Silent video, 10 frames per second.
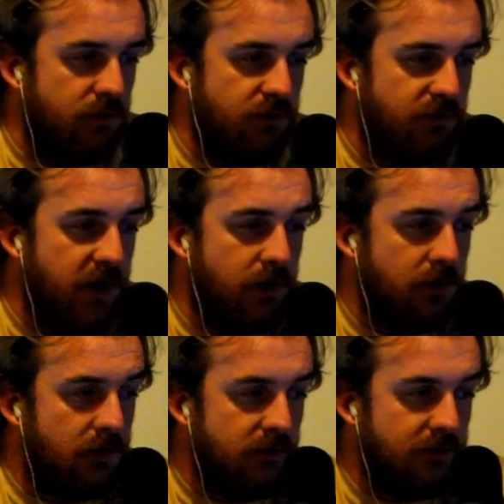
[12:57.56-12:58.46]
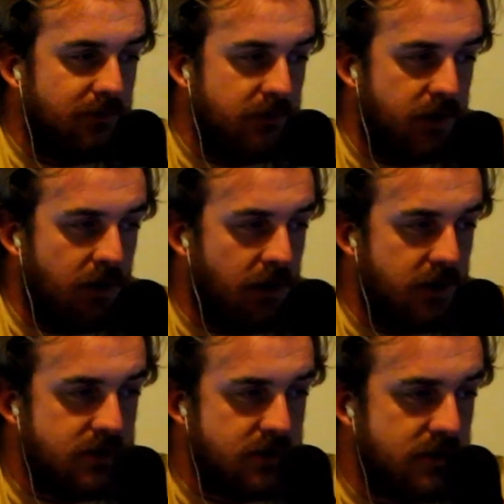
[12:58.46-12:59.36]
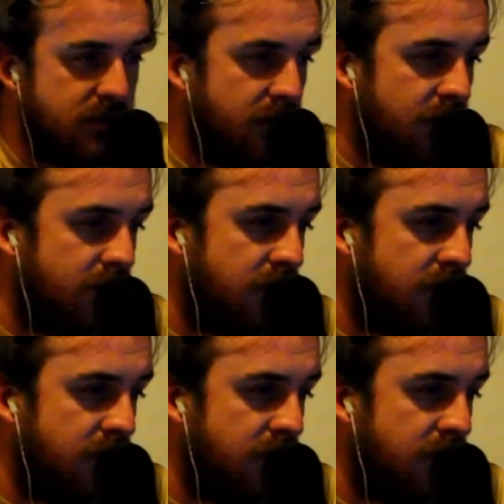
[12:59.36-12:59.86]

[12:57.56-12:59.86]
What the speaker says: Yet to fail, nonetheless.